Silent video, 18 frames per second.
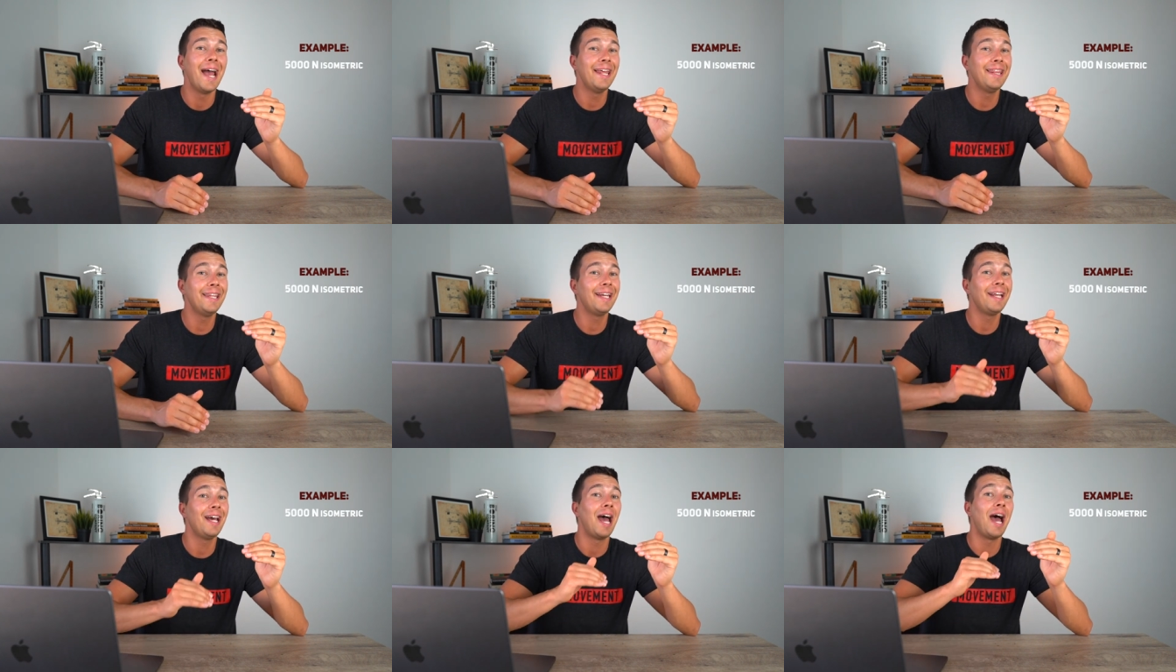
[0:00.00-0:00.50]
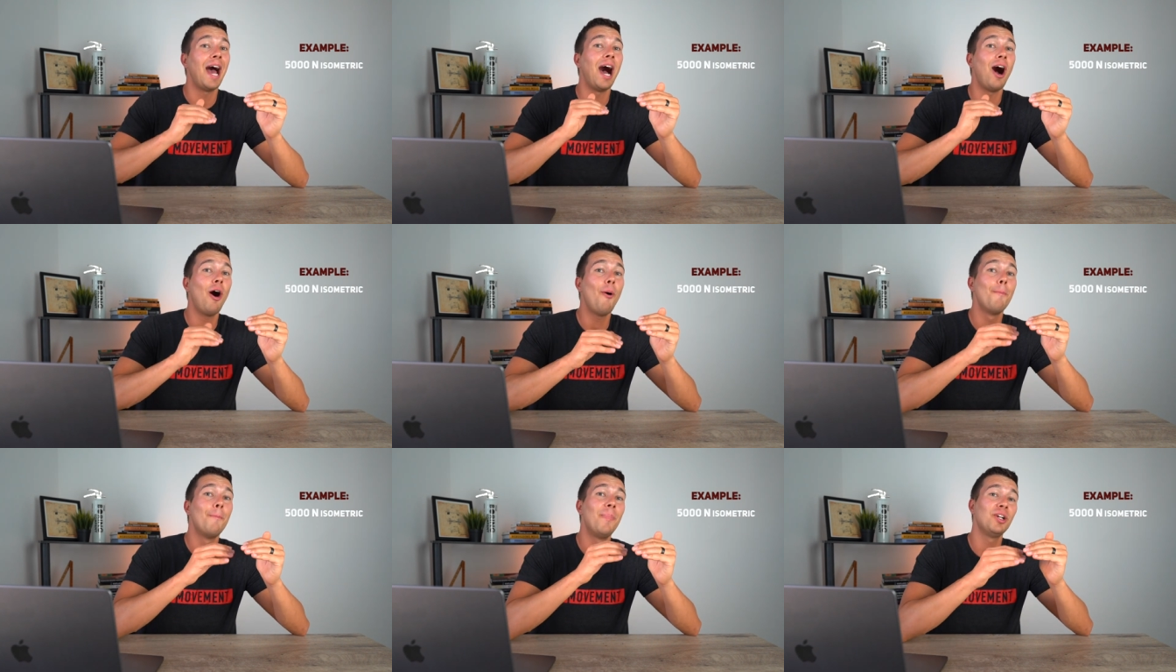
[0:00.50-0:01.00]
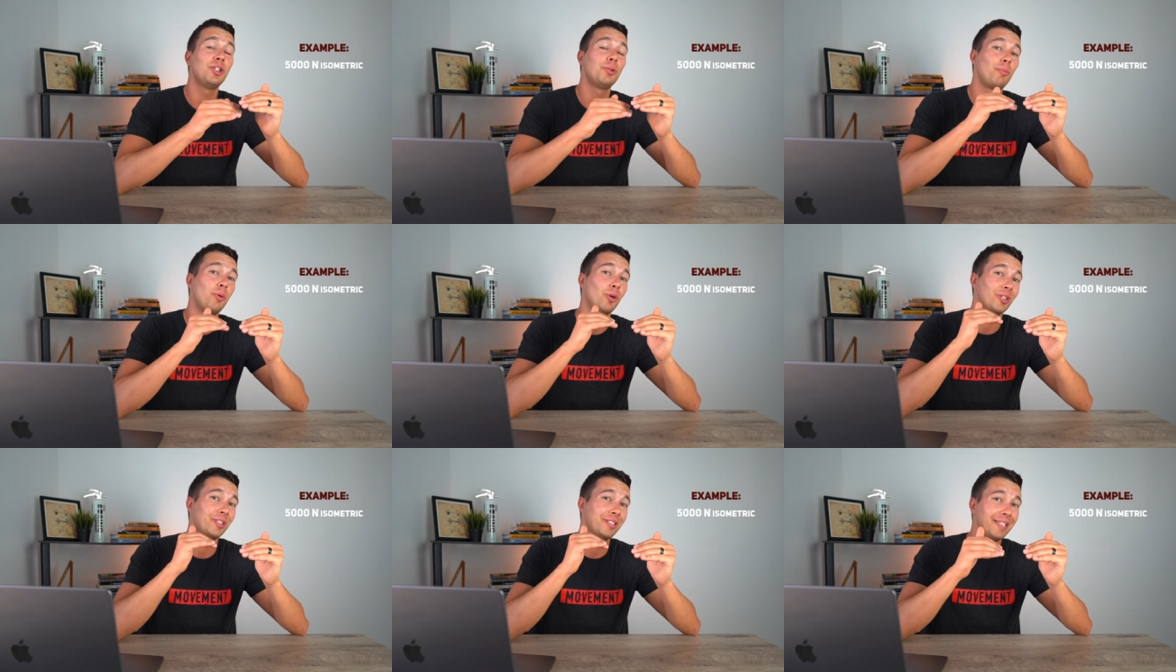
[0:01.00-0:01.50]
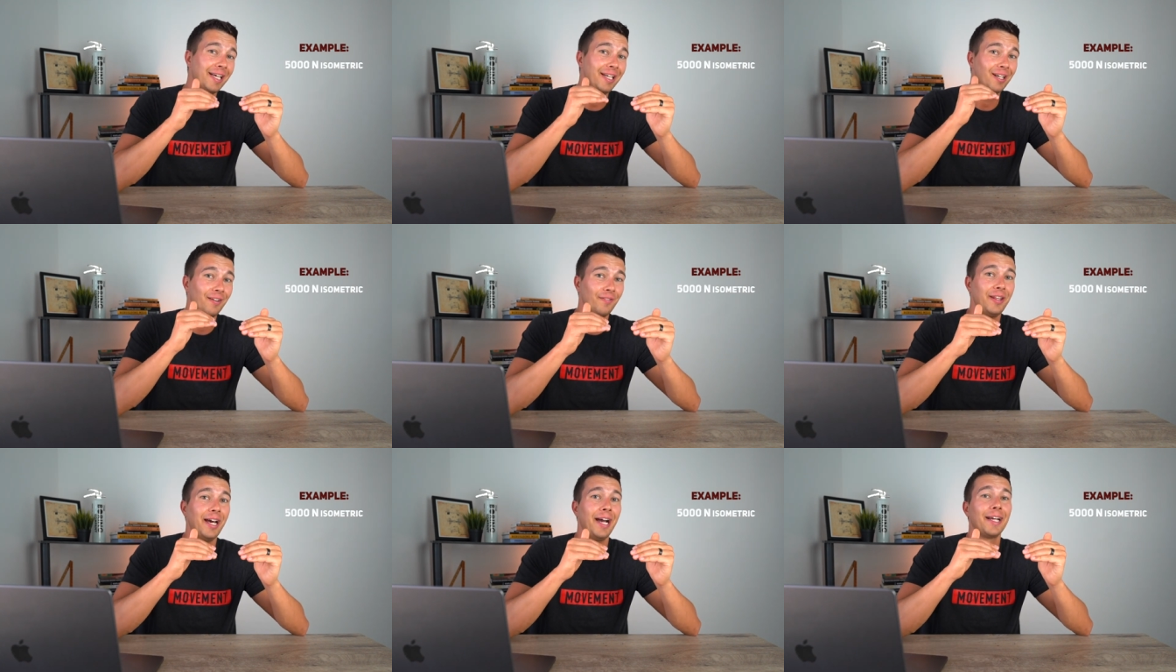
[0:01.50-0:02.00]
and then how much percent
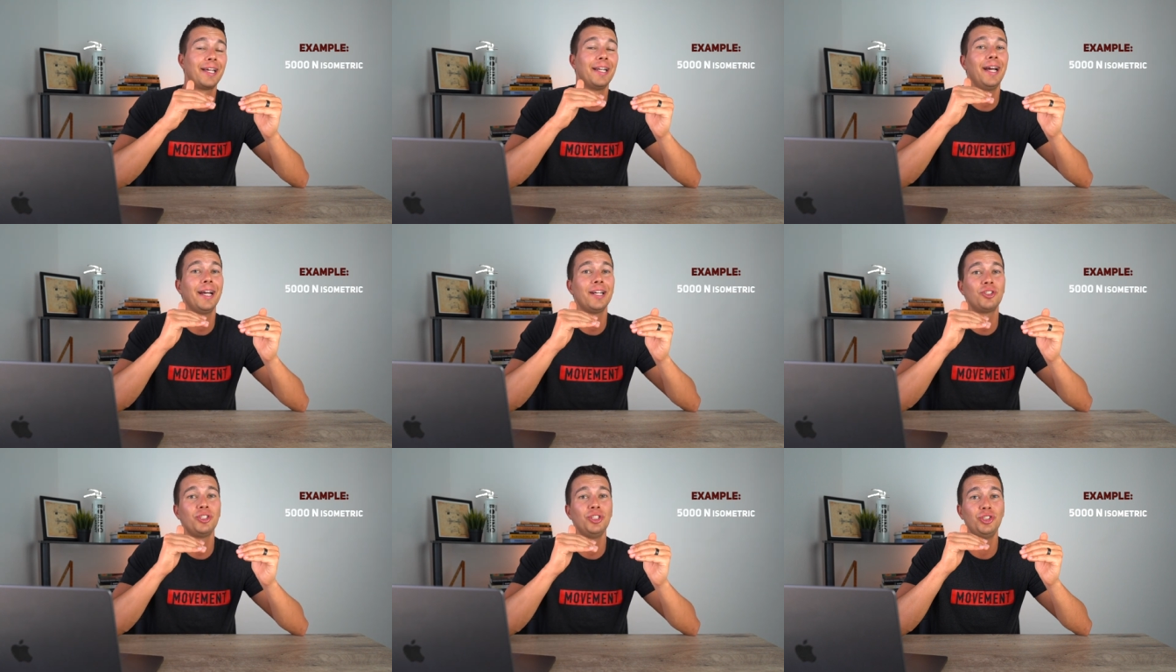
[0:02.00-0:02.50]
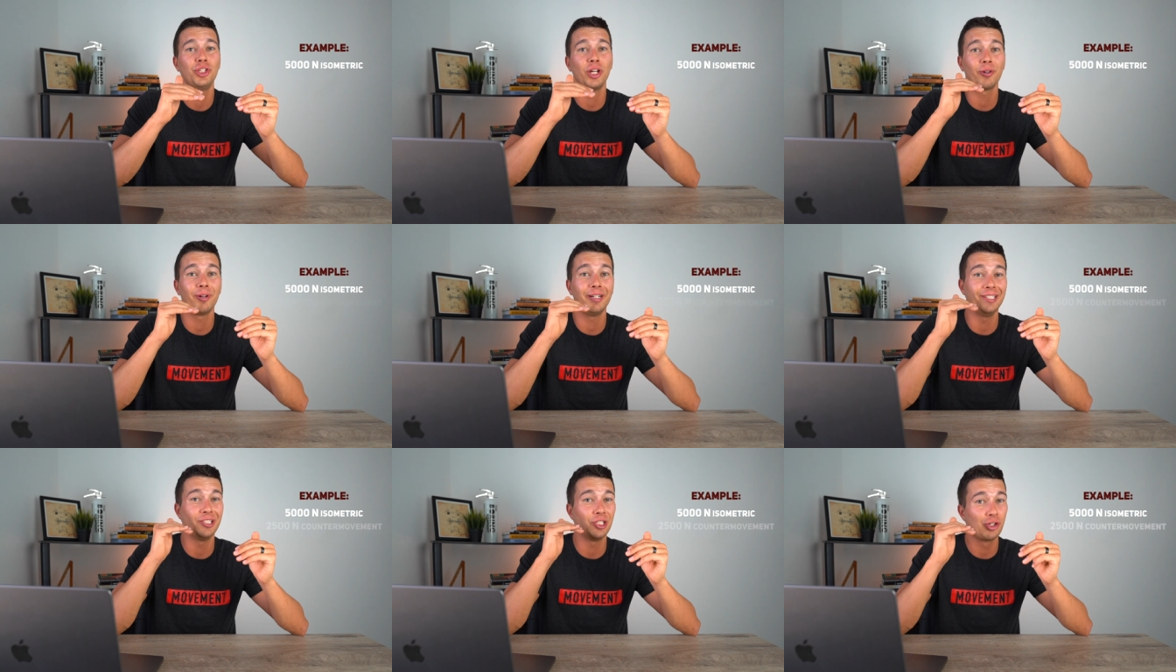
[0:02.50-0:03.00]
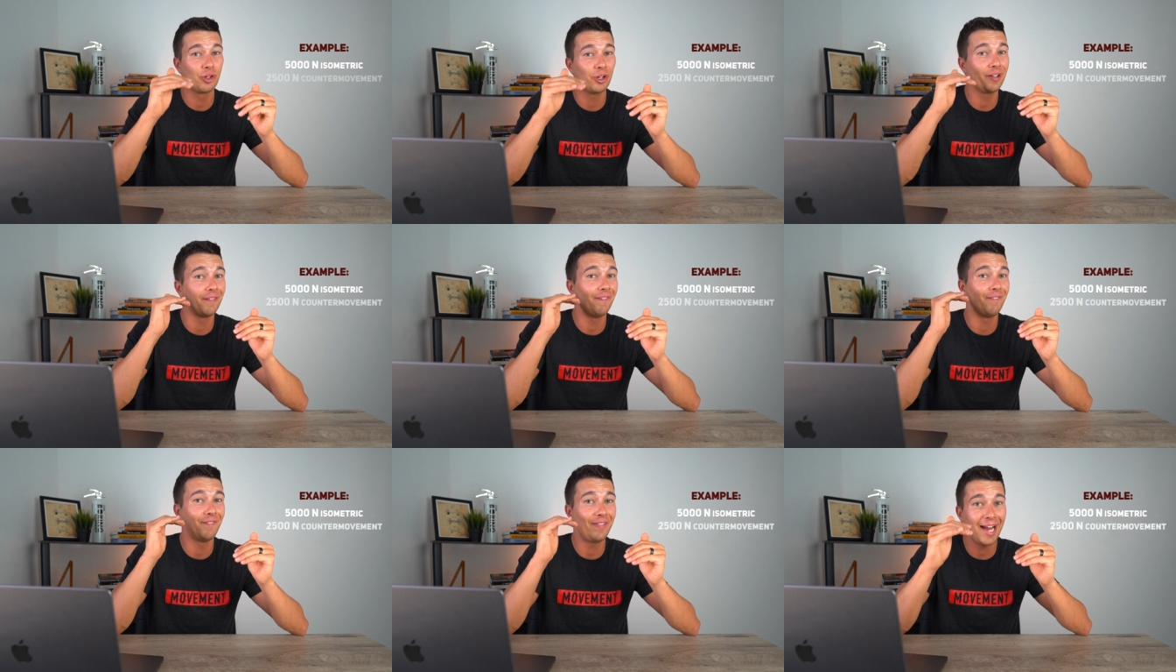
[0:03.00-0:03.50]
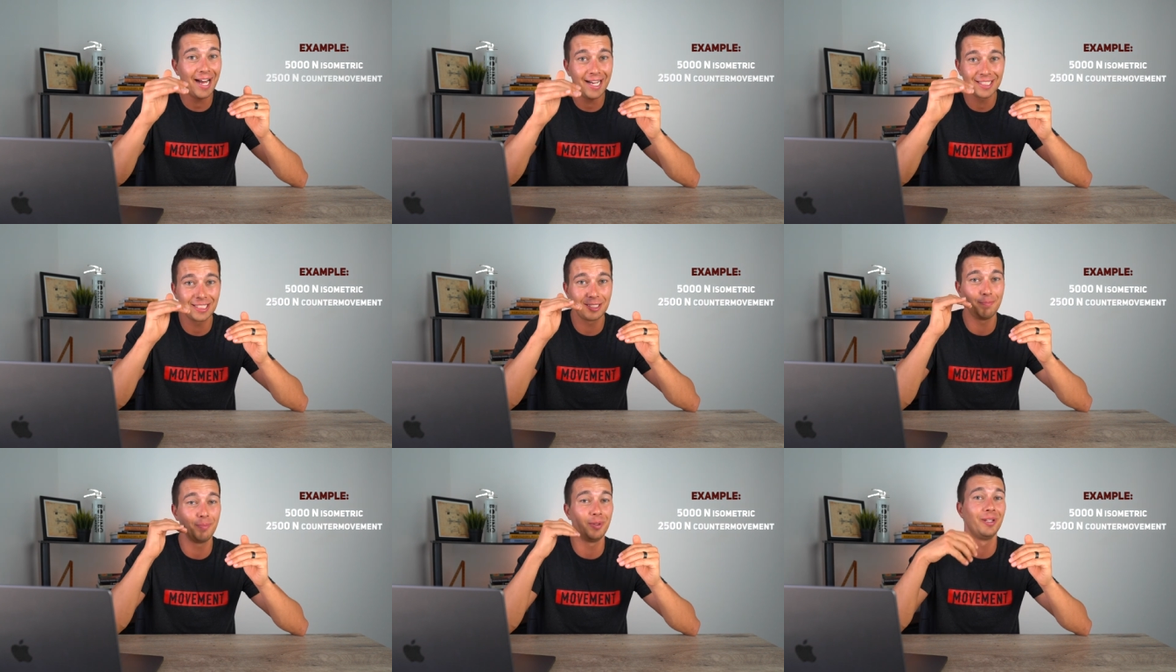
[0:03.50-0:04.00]
of that can I actually generate during
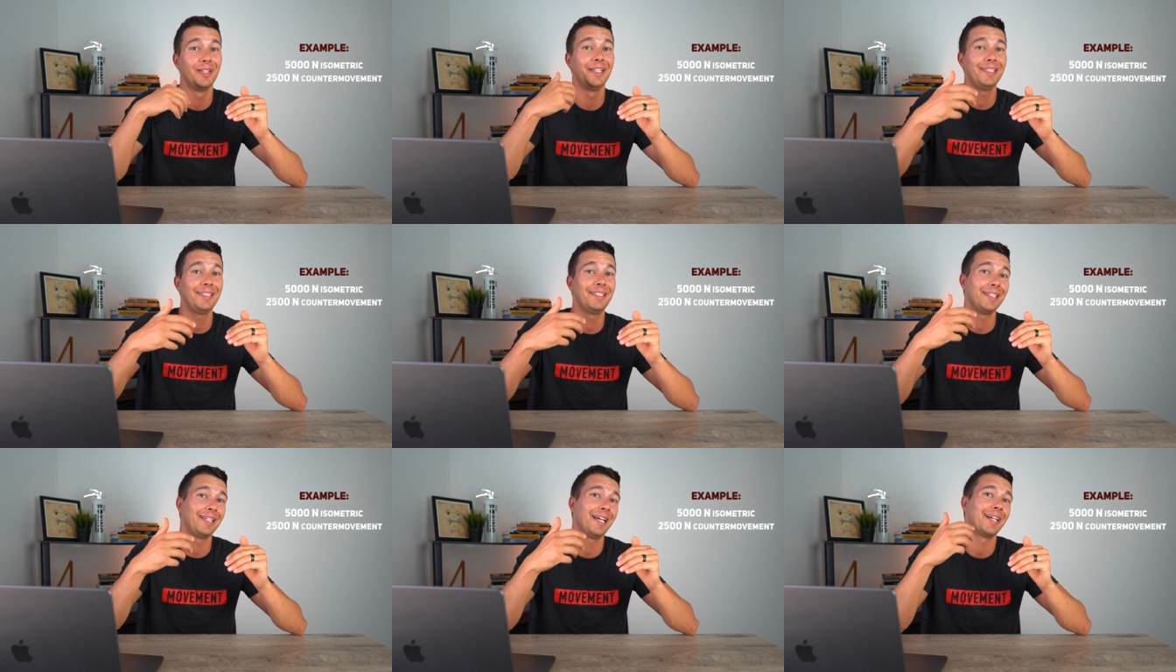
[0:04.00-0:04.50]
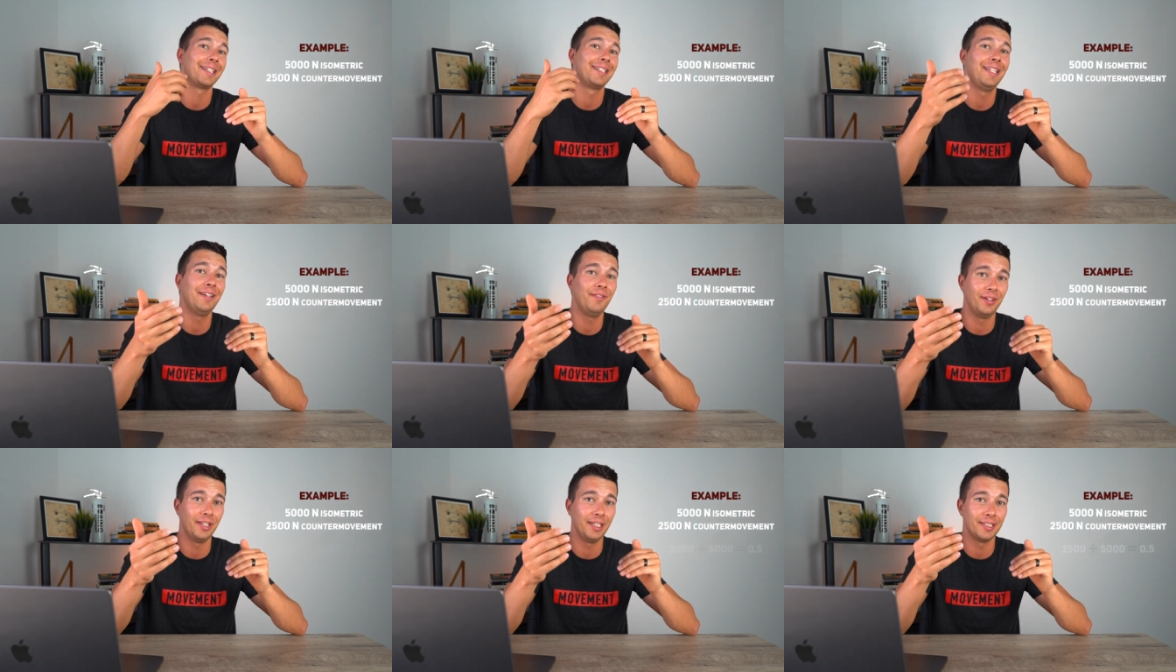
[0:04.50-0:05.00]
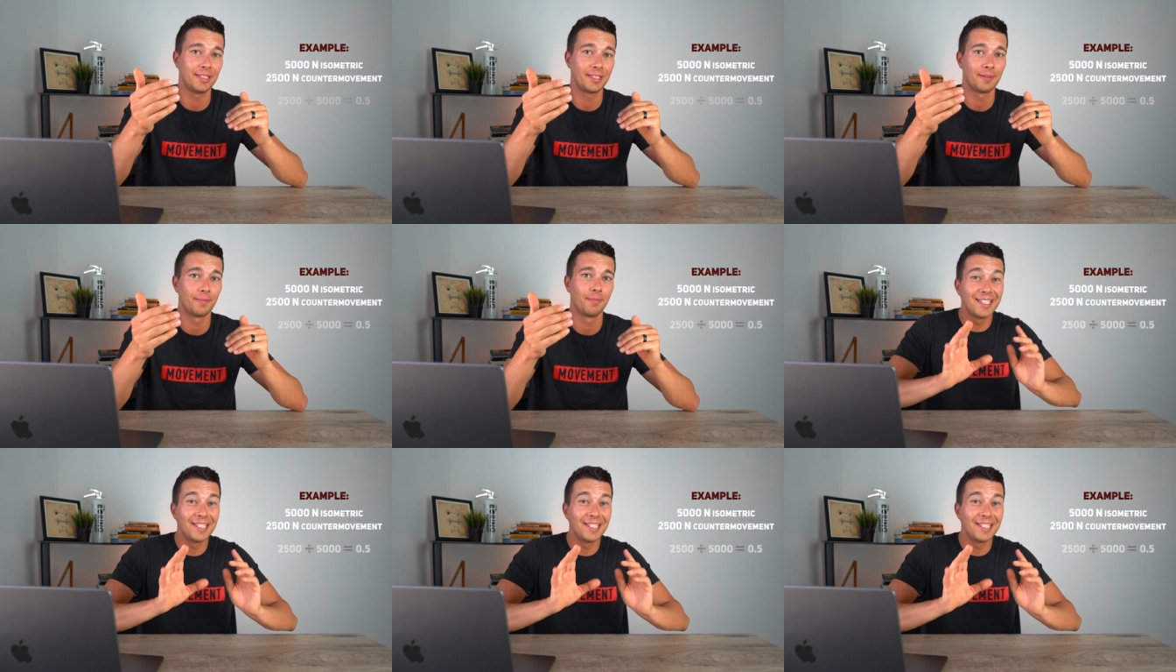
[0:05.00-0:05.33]
fast ballistic activities.